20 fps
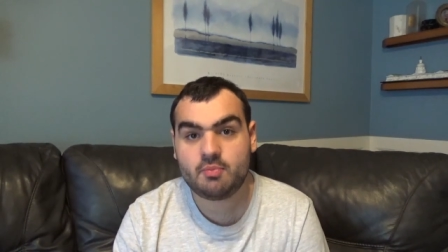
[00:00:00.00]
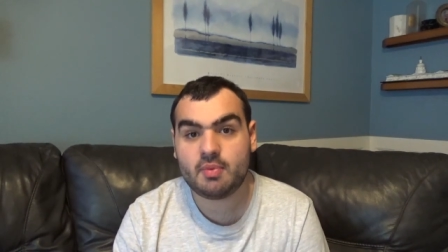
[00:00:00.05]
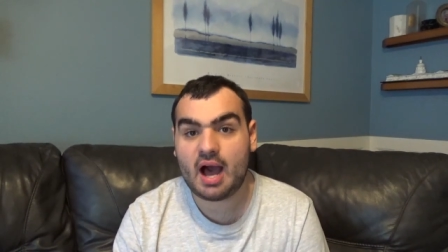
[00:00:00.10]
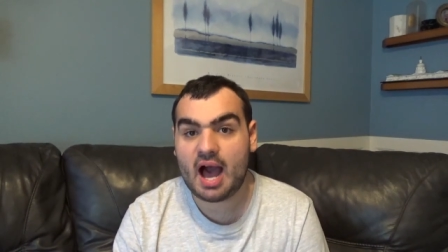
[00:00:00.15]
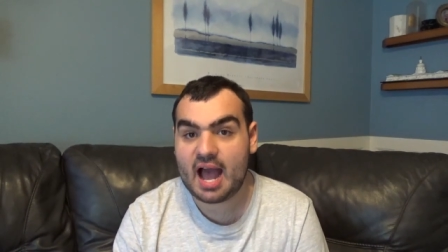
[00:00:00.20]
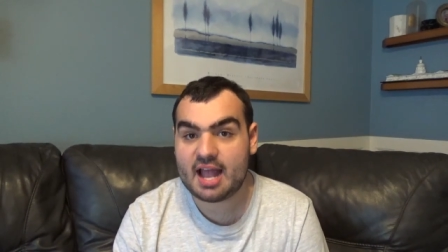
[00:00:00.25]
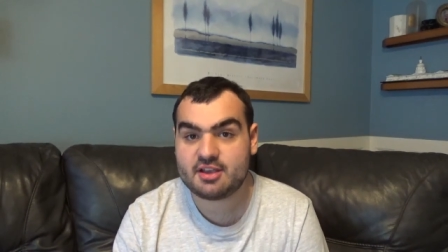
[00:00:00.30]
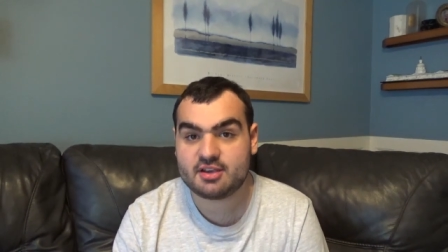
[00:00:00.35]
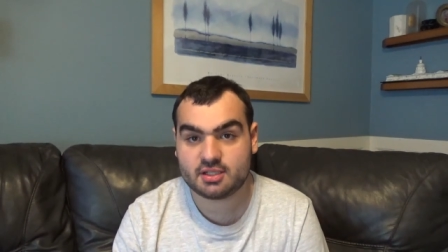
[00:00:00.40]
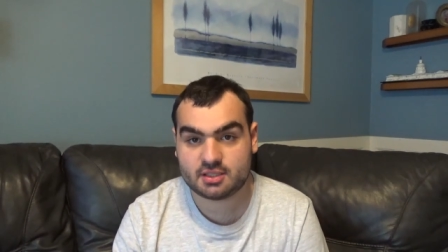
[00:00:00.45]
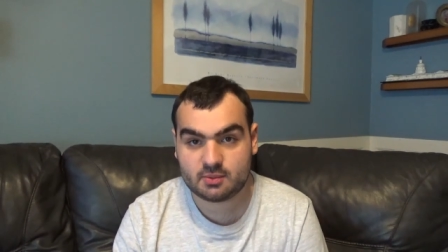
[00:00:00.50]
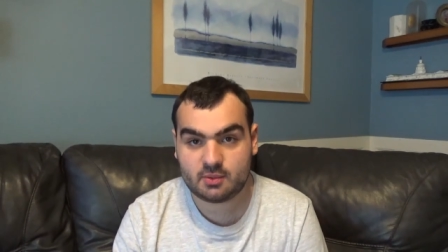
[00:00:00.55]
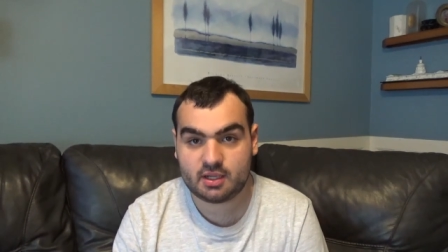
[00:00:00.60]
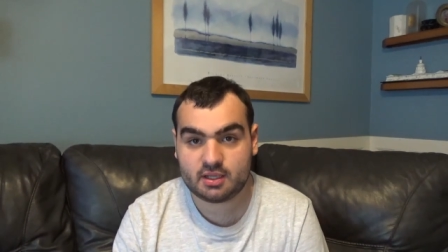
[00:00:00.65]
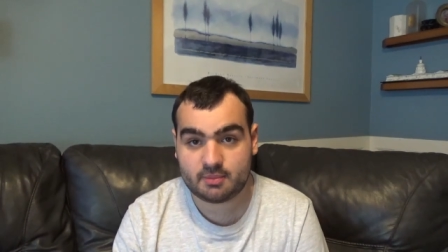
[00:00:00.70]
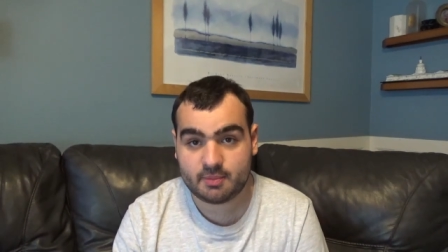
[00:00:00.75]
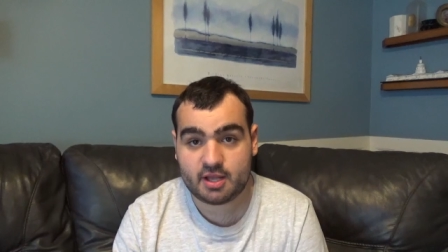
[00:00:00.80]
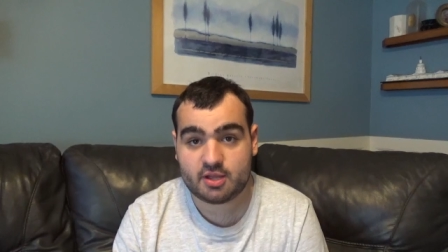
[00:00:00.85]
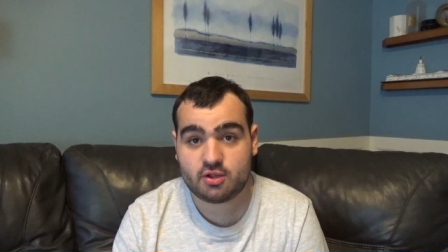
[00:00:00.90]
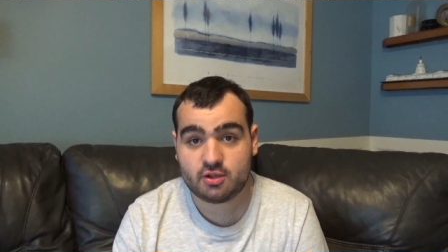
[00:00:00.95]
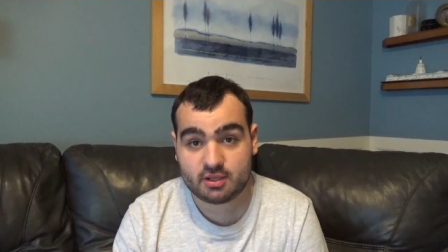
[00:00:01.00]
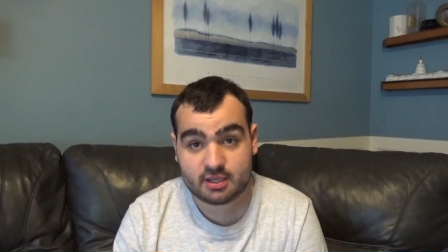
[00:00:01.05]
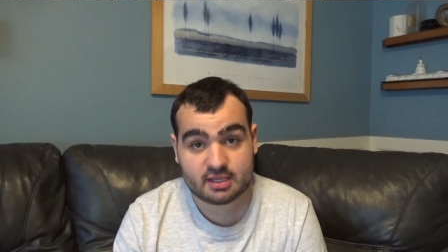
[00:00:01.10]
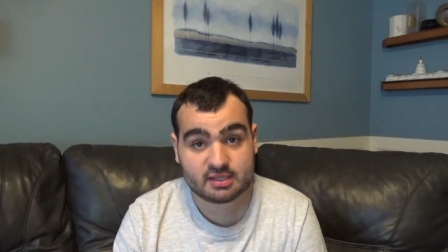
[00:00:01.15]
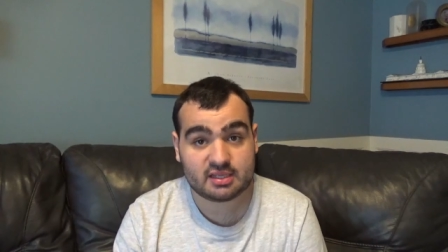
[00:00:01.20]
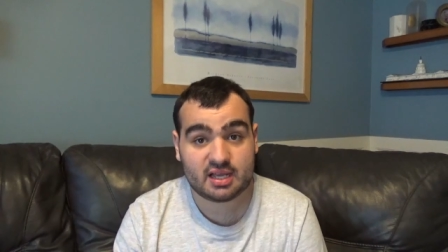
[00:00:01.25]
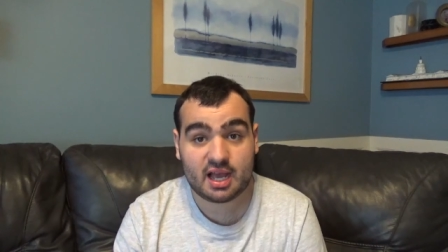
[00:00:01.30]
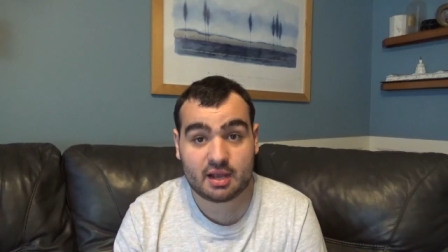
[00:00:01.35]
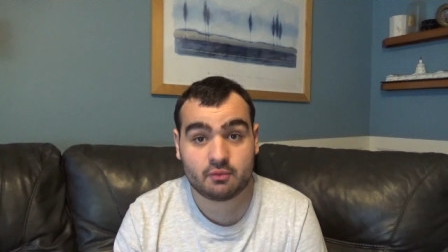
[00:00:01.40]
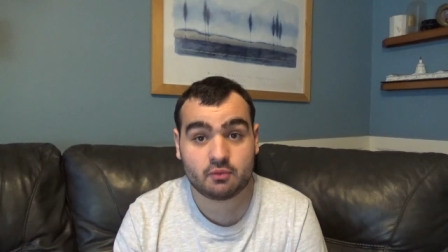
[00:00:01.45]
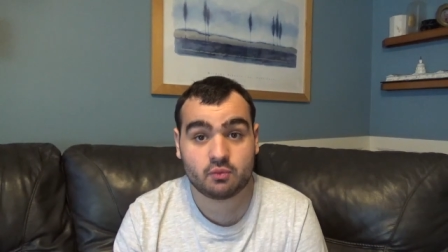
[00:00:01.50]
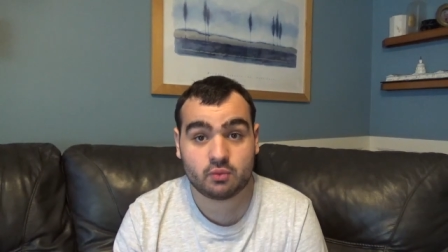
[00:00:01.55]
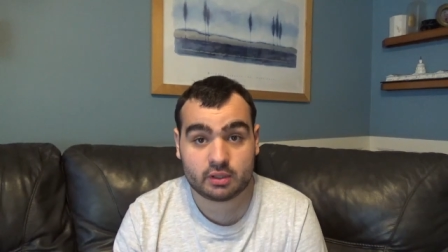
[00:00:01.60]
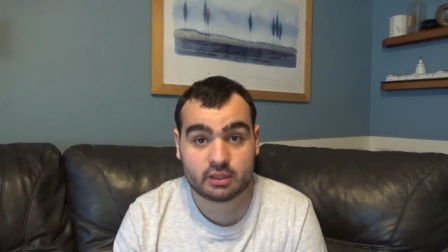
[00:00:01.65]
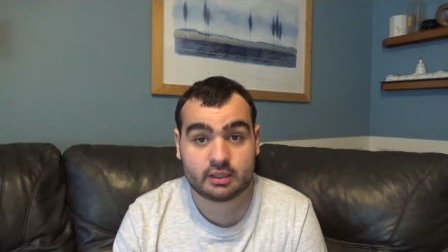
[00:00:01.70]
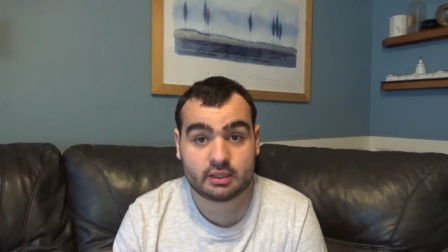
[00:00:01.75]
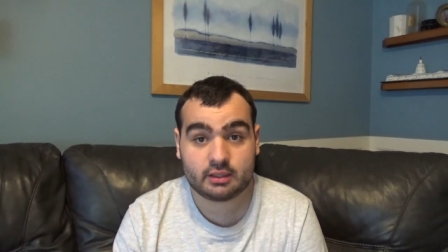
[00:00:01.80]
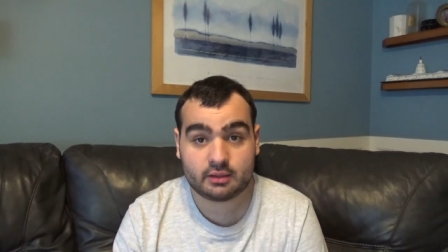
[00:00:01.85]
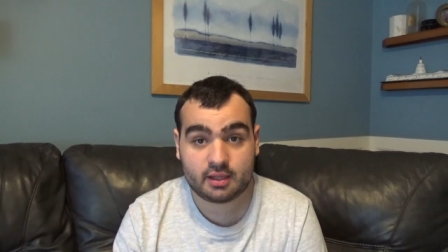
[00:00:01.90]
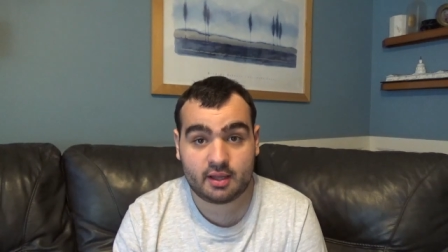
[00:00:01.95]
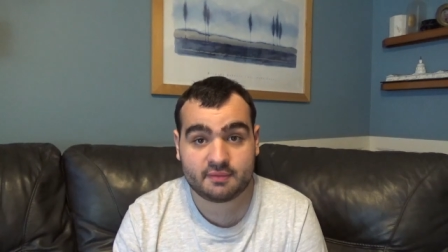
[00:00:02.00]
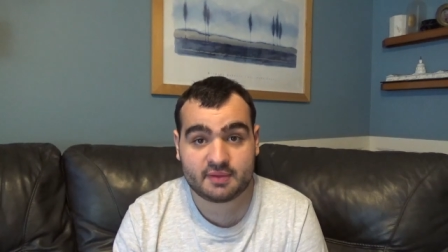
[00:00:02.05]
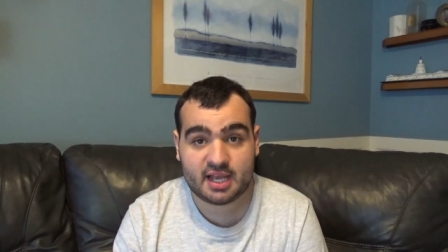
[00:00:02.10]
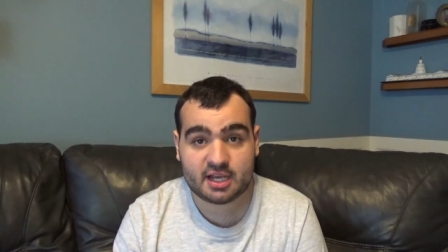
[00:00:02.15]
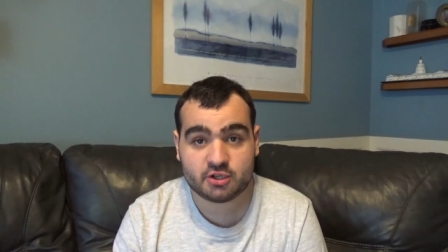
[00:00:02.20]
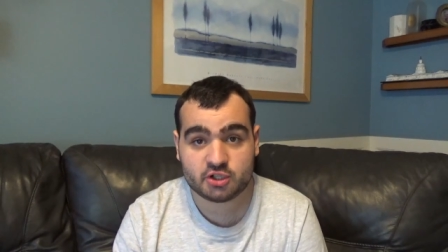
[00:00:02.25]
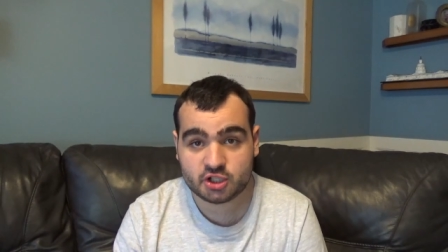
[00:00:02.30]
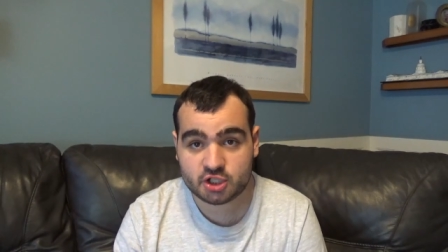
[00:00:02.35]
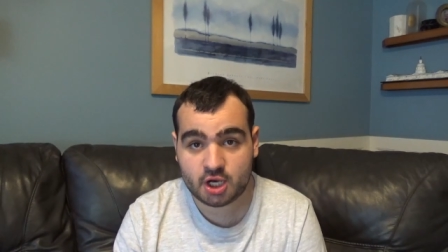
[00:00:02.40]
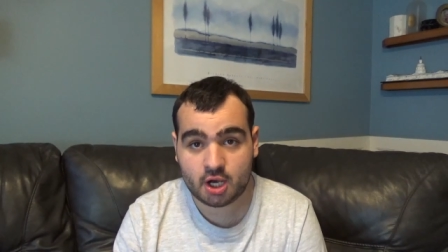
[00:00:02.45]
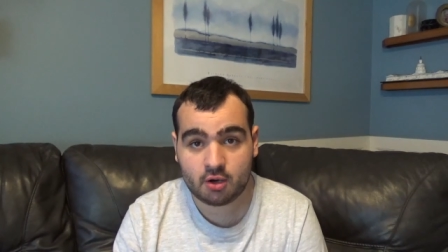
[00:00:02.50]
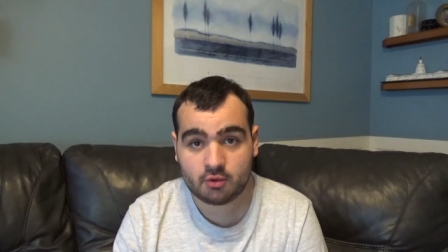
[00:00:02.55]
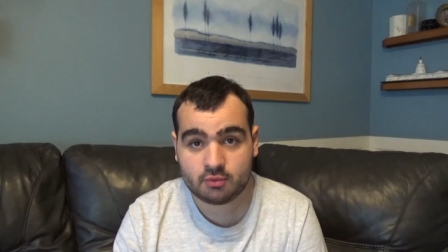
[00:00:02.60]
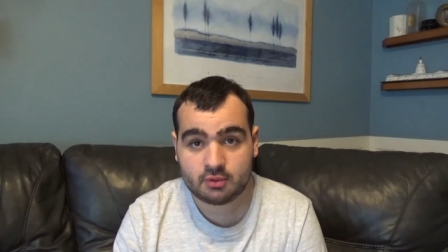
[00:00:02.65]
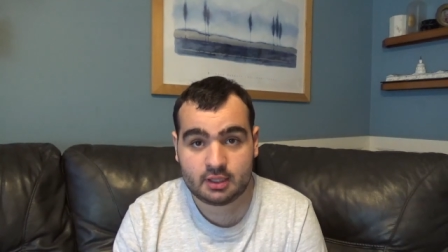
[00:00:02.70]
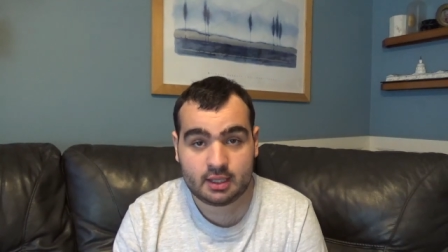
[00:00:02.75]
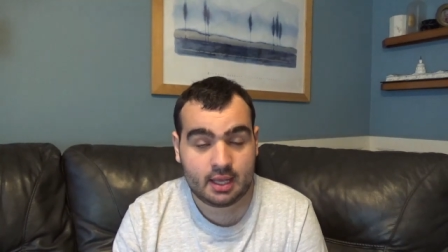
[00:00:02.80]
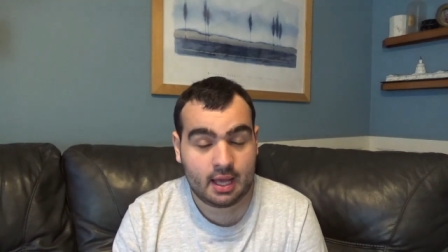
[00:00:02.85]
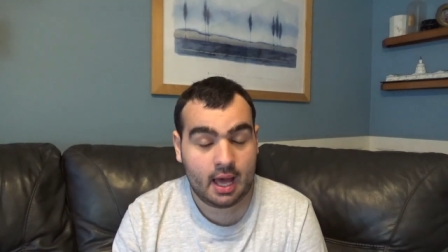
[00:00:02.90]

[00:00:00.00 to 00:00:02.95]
but I just wanted to mention it because I really love that show.